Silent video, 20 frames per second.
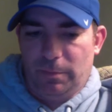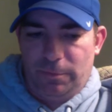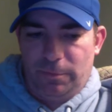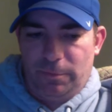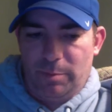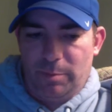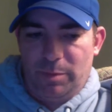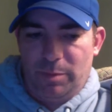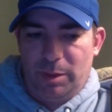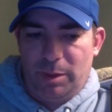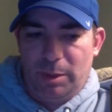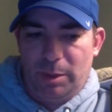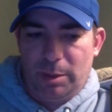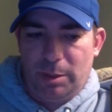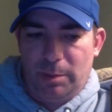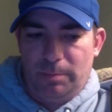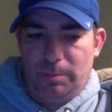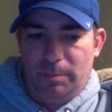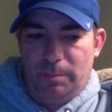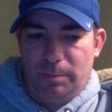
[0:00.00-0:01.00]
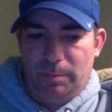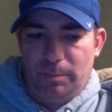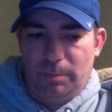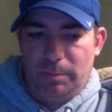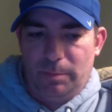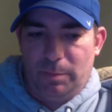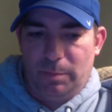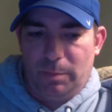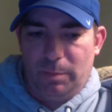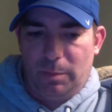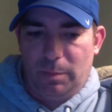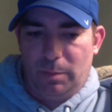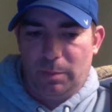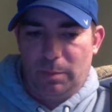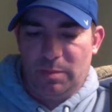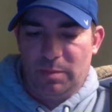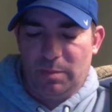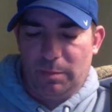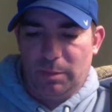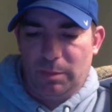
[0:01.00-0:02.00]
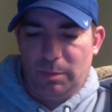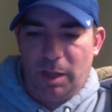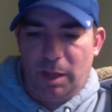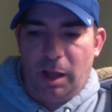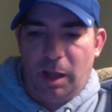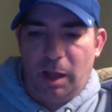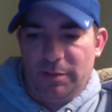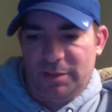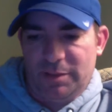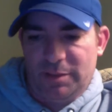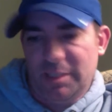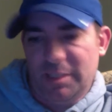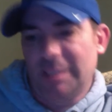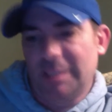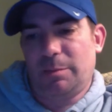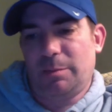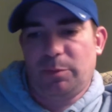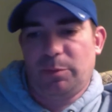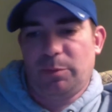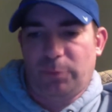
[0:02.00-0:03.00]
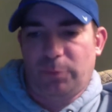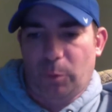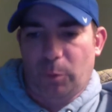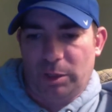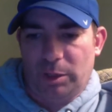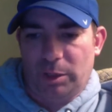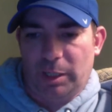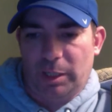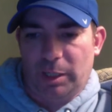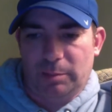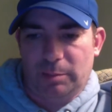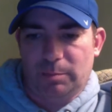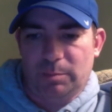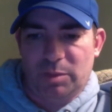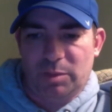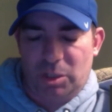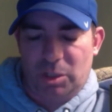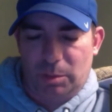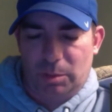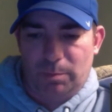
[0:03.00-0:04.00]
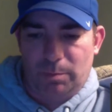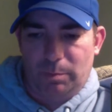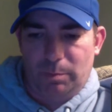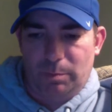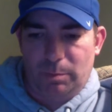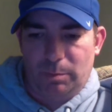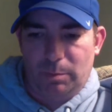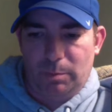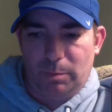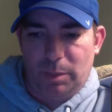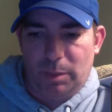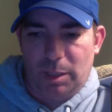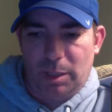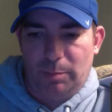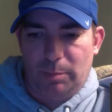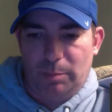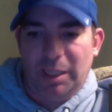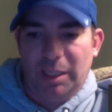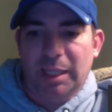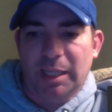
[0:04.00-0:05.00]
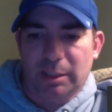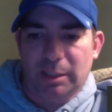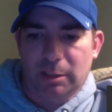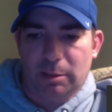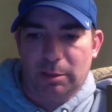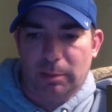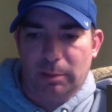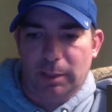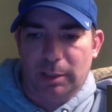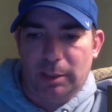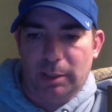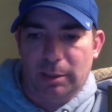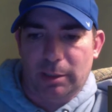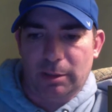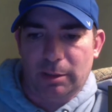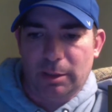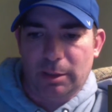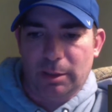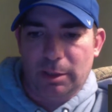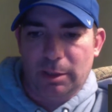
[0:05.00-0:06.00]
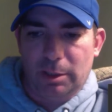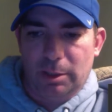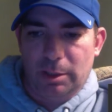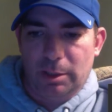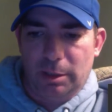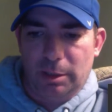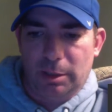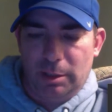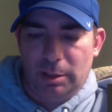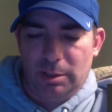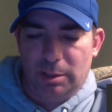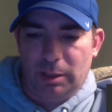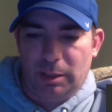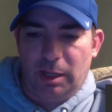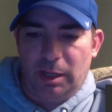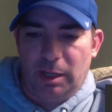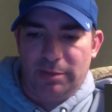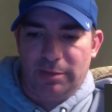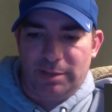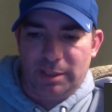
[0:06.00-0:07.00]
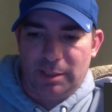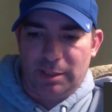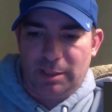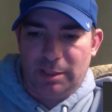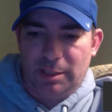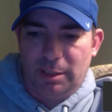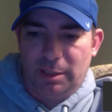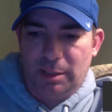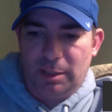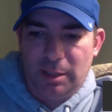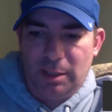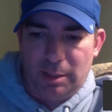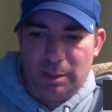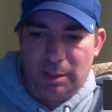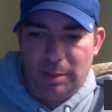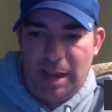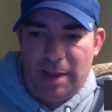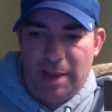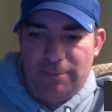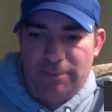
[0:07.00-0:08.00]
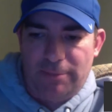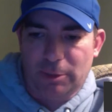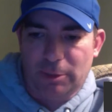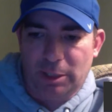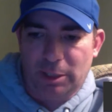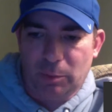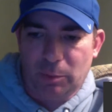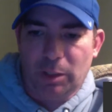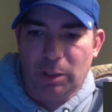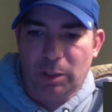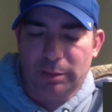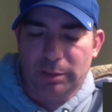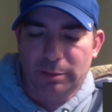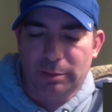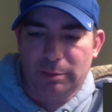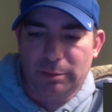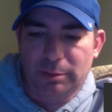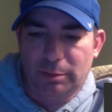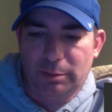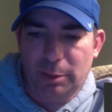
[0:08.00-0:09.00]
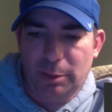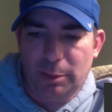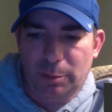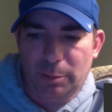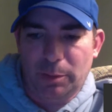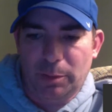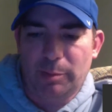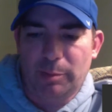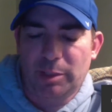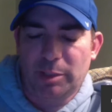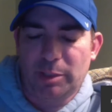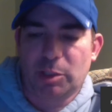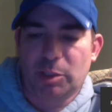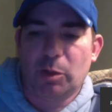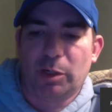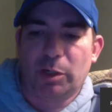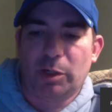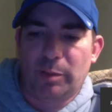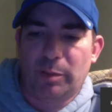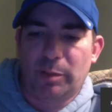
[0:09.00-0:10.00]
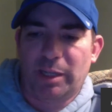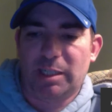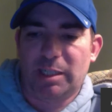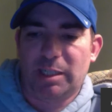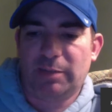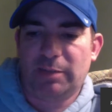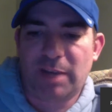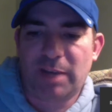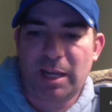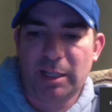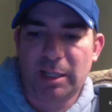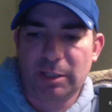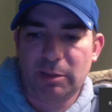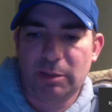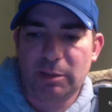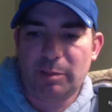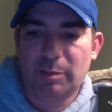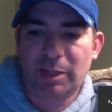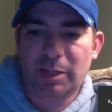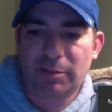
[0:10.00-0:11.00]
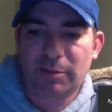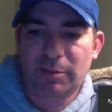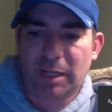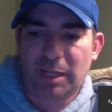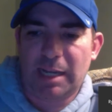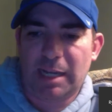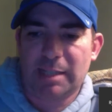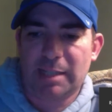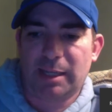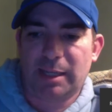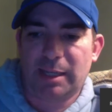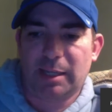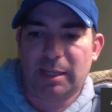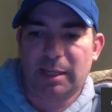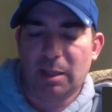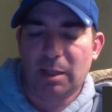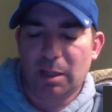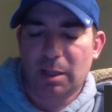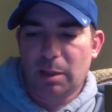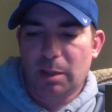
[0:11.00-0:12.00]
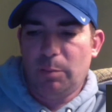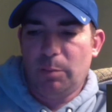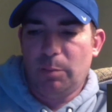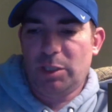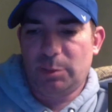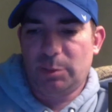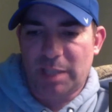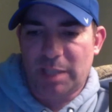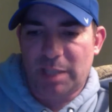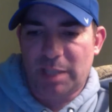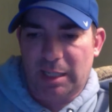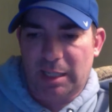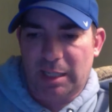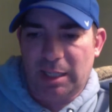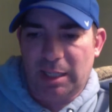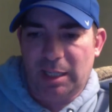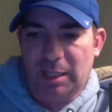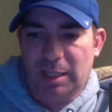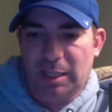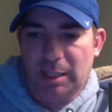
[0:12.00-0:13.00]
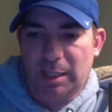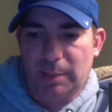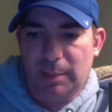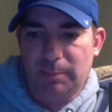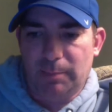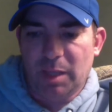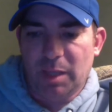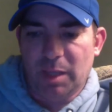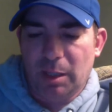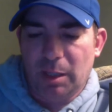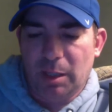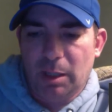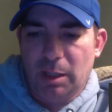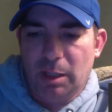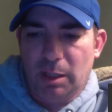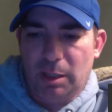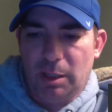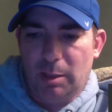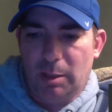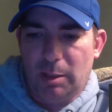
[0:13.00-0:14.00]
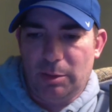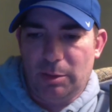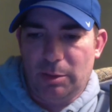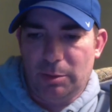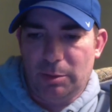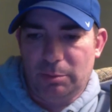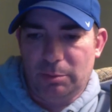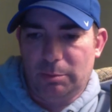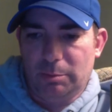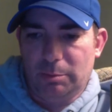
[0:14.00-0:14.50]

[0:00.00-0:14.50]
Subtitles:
the off season before they begin their career until the off season after year 1, they're pretty much going to maintain value. I mean, even guys like Bishop Sankey and who